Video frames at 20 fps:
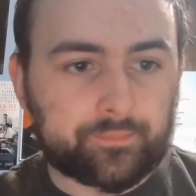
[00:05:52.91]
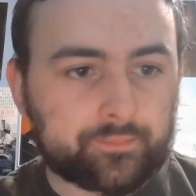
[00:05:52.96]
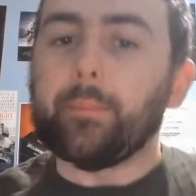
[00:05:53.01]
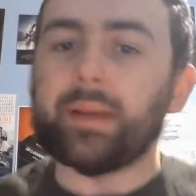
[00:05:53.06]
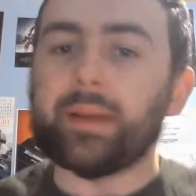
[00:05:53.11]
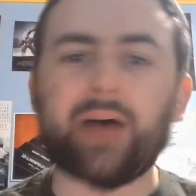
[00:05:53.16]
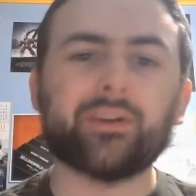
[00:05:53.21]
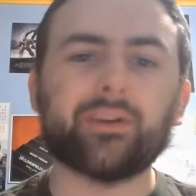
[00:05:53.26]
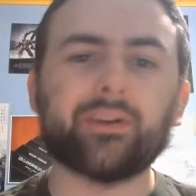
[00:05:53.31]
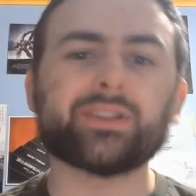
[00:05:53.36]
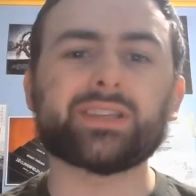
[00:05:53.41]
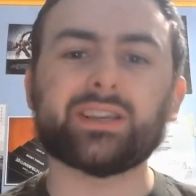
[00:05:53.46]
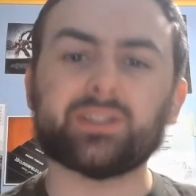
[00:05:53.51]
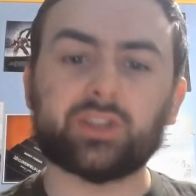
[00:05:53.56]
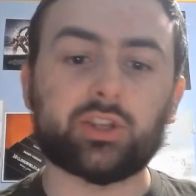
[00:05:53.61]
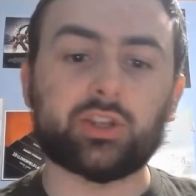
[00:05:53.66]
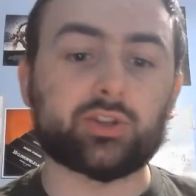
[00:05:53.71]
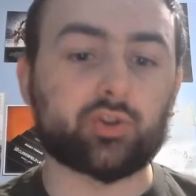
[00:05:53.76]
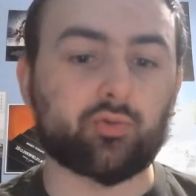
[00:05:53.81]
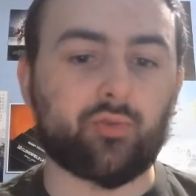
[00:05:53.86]
But now let's get
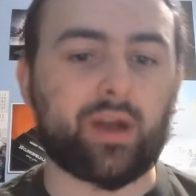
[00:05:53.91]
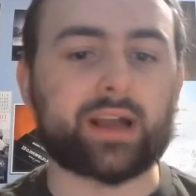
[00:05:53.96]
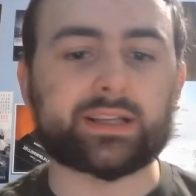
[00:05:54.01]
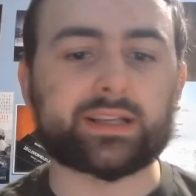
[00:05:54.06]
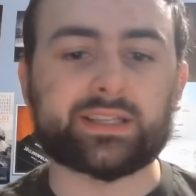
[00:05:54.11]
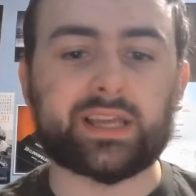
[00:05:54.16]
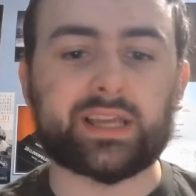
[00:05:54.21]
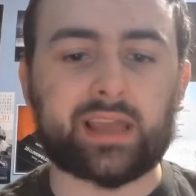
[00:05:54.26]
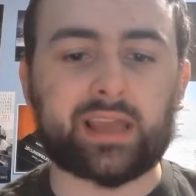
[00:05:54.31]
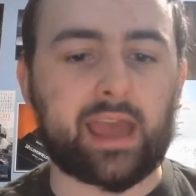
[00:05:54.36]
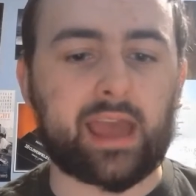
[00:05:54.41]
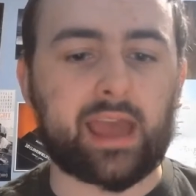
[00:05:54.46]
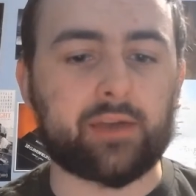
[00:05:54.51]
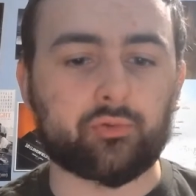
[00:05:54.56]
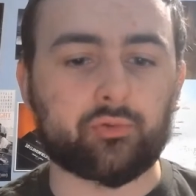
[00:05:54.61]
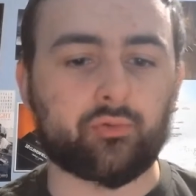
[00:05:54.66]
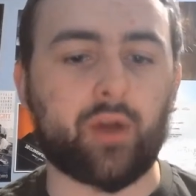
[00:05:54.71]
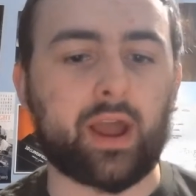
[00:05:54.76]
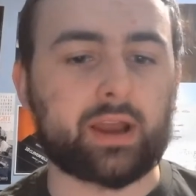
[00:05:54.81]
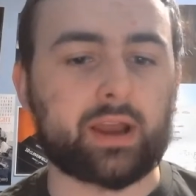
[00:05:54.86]
to the directing and
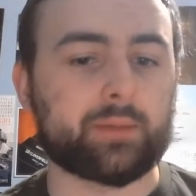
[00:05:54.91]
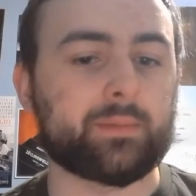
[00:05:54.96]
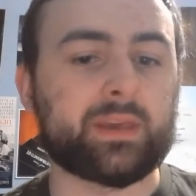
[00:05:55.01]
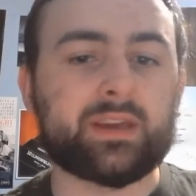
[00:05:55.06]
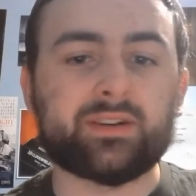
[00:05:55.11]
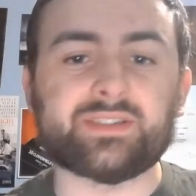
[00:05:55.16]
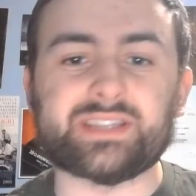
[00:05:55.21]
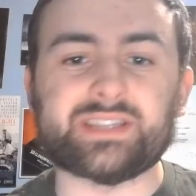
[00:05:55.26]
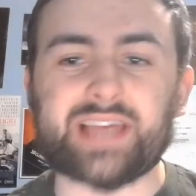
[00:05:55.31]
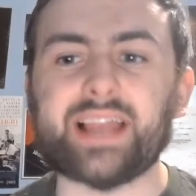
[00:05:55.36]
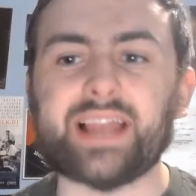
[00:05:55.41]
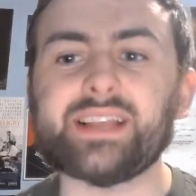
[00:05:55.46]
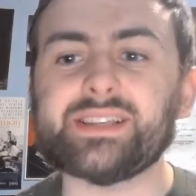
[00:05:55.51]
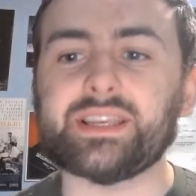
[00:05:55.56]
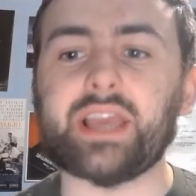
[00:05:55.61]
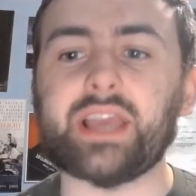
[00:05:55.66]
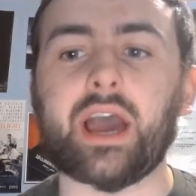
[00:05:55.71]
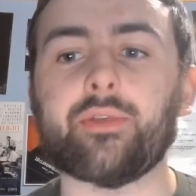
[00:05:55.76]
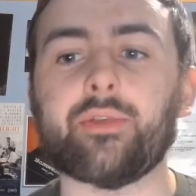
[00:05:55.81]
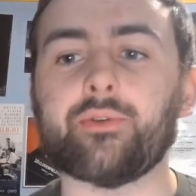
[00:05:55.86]
the writing because that is
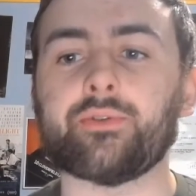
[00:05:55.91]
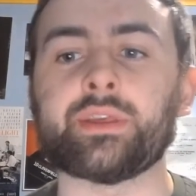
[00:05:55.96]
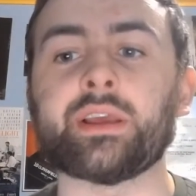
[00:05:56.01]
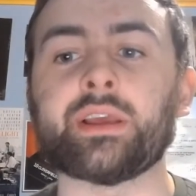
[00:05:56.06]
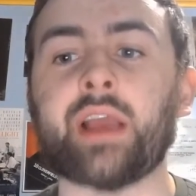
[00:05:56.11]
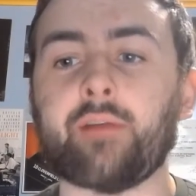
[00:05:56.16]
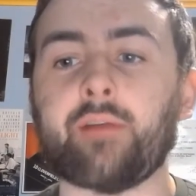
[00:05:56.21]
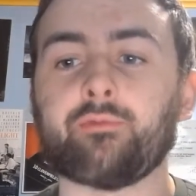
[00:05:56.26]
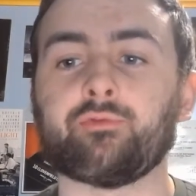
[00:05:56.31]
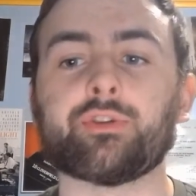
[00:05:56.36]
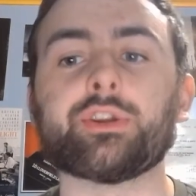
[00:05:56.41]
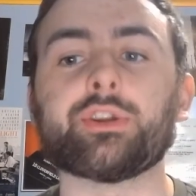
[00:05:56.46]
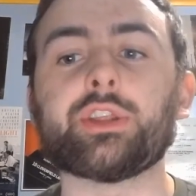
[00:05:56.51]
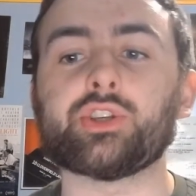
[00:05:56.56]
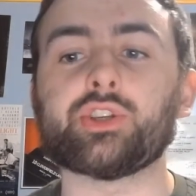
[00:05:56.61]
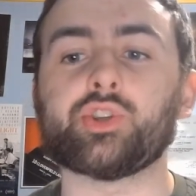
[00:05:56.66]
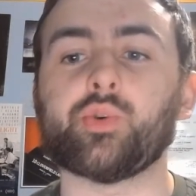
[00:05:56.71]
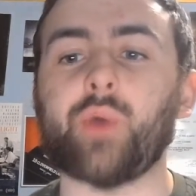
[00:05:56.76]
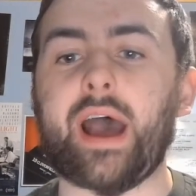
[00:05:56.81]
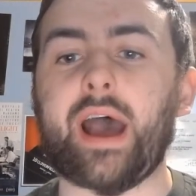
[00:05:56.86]
the other thing I really
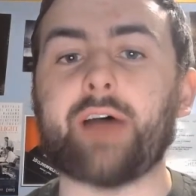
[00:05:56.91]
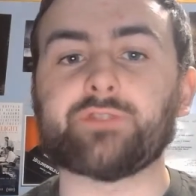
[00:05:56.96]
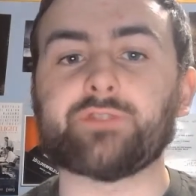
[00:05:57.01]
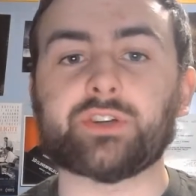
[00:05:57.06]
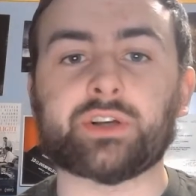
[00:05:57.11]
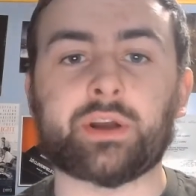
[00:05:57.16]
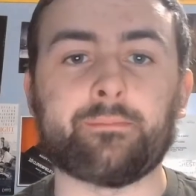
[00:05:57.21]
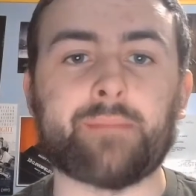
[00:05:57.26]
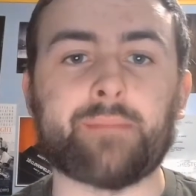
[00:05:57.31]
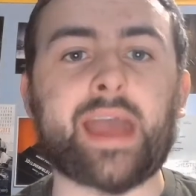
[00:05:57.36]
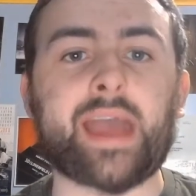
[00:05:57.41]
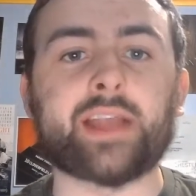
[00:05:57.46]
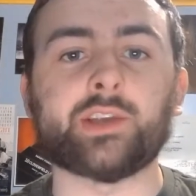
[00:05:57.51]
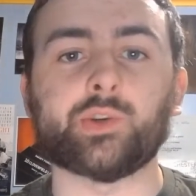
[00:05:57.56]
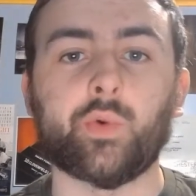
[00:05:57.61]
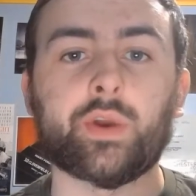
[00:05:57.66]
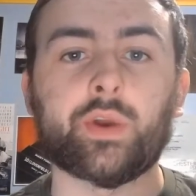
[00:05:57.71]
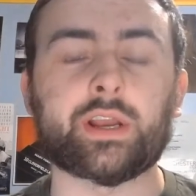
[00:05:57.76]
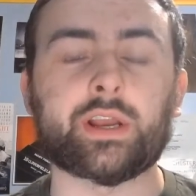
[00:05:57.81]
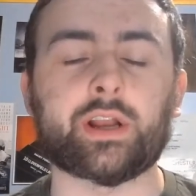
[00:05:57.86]
do have to commend
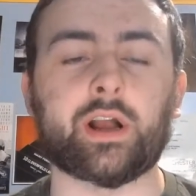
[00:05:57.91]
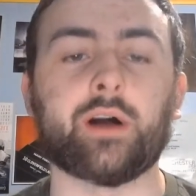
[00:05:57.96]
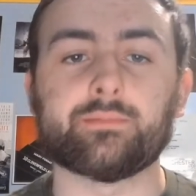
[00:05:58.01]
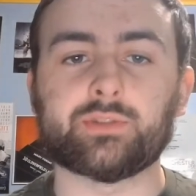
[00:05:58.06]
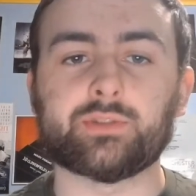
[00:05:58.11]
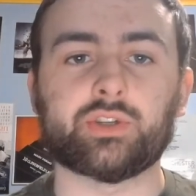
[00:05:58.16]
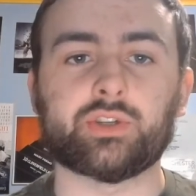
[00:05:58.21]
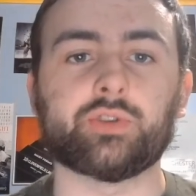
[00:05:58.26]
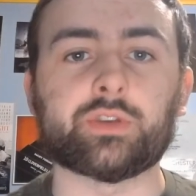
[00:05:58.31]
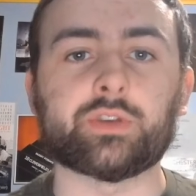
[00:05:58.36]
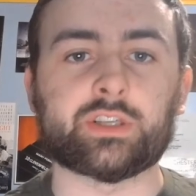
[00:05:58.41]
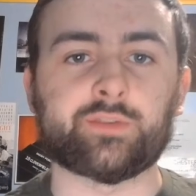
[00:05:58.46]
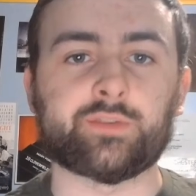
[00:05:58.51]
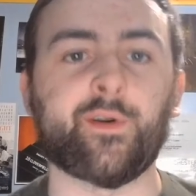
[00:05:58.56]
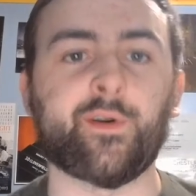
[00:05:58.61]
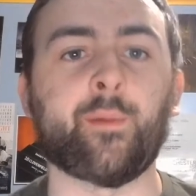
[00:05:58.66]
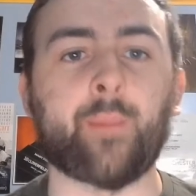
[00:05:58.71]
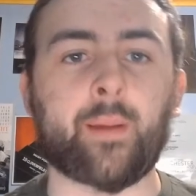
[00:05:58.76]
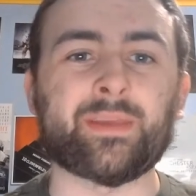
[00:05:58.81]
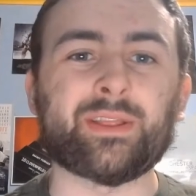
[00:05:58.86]
when it comes to this
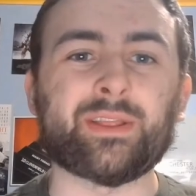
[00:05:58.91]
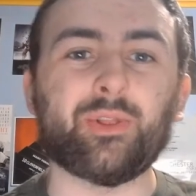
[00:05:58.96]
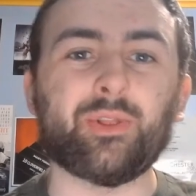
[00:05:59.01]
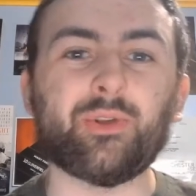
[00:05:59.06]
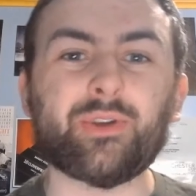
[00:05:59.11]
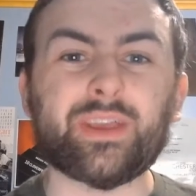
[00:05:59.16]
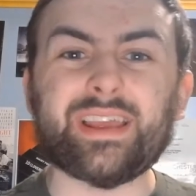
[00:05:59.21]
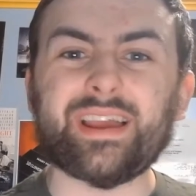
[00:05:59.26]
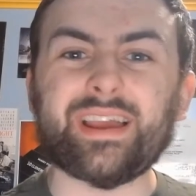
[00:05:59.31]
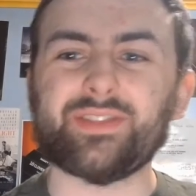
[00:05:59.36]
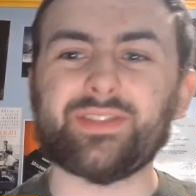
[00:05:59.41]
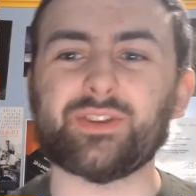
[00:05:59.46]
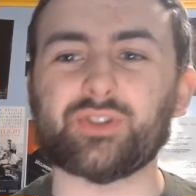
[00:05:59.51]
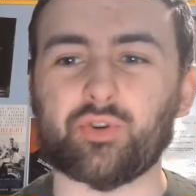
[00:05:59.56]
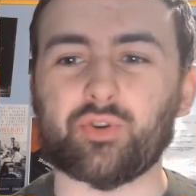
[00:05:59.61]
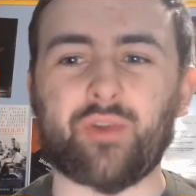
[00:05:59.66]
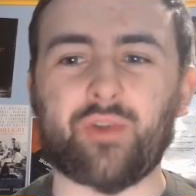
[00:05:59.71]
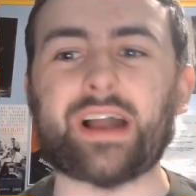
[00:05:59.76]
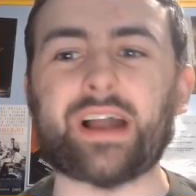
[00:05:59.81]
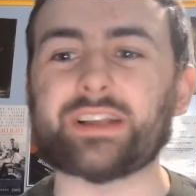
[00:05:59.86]
film. I mean, looking at the
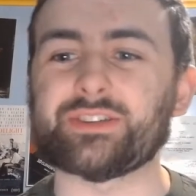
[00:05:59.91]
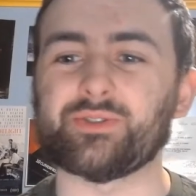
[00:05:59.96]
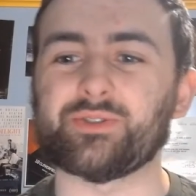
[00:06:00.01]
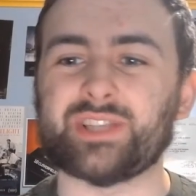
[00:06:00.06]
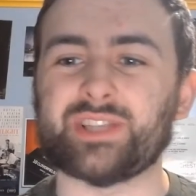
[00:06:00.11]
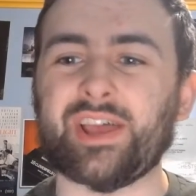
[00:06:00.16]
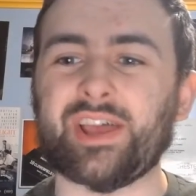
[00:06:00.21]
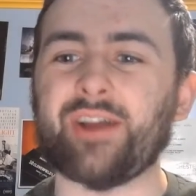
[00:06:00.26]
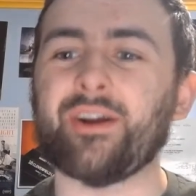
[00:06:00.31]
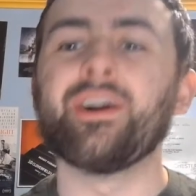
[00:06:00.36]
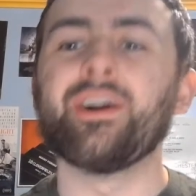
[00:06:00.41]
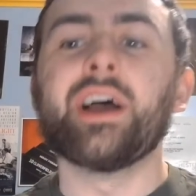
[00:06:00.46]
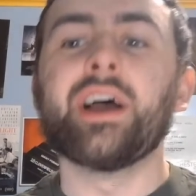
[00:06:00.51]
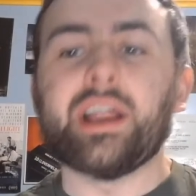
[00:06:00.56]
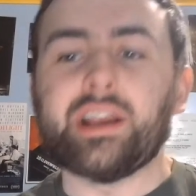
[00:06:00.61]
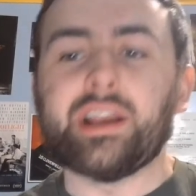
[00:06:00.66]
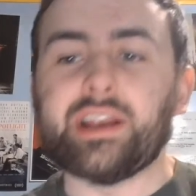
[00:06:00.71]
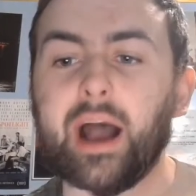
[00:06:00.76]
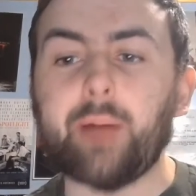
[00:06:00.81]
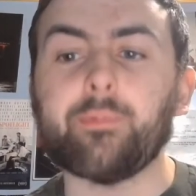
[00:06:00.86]
directors, they're
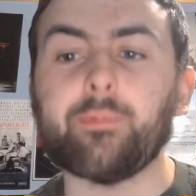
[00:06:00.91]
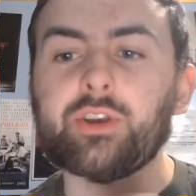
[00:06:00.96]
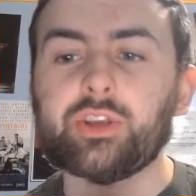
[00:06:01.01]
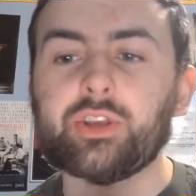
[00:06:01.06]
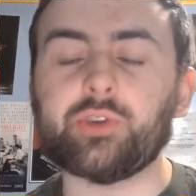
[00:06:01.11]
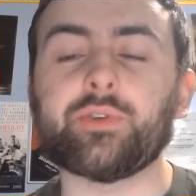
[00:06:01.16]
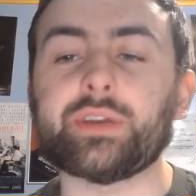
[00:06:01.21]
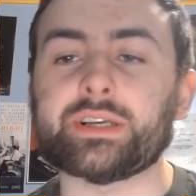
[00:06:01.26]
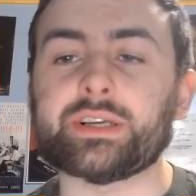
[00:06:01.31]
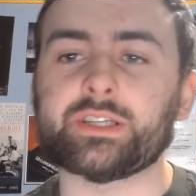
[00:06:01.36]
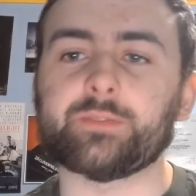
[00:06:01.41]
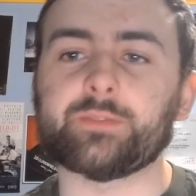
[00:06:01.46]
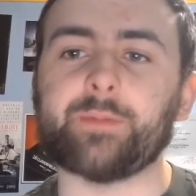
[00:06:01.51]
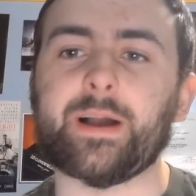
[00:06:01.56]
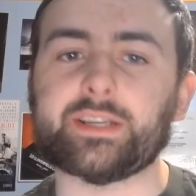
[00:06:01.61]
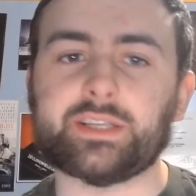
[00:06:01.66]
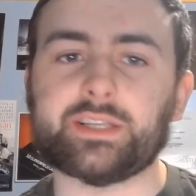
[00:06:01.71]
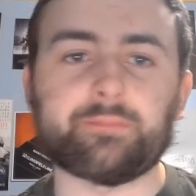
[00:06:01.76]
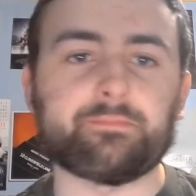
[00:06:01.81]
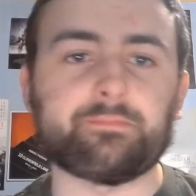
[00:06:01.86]
not what you would
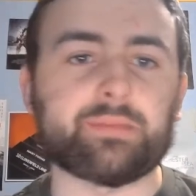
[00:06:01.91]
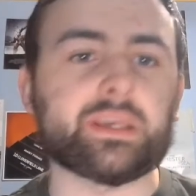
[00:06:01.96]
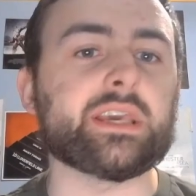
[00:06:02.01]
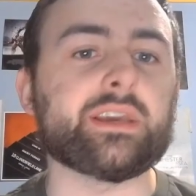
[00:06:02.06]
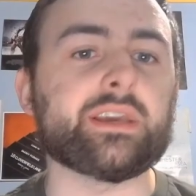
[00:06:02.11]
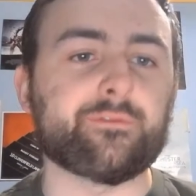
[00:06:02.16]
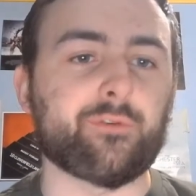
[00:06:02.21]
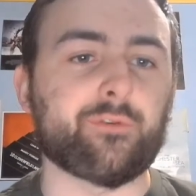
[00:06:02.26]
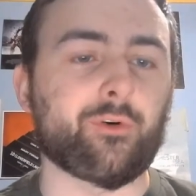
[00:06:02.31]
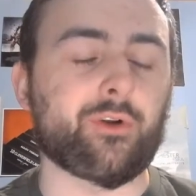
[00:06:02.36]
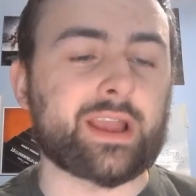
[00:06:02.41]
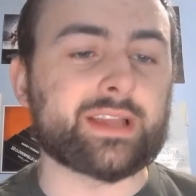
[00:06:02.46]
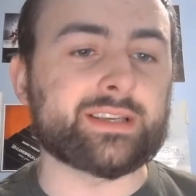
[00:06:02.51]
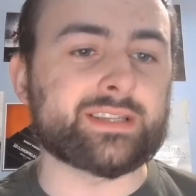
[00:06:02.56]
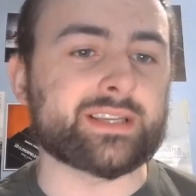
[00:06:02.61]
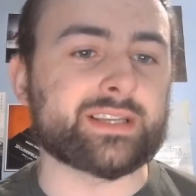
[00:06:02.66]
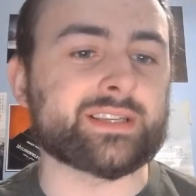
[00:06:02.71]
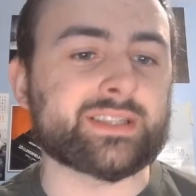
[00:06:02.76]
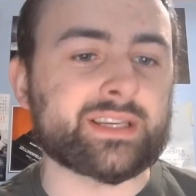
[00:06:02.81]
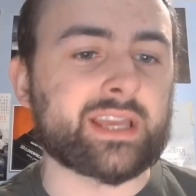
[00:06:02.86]
expect to be for a
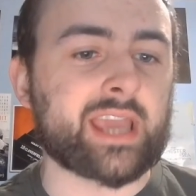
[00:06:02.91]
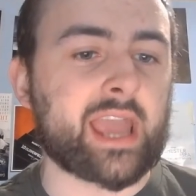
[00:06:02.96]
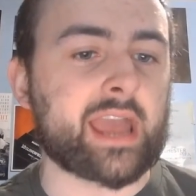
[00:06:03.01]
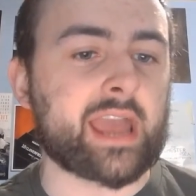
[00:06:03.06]
Disney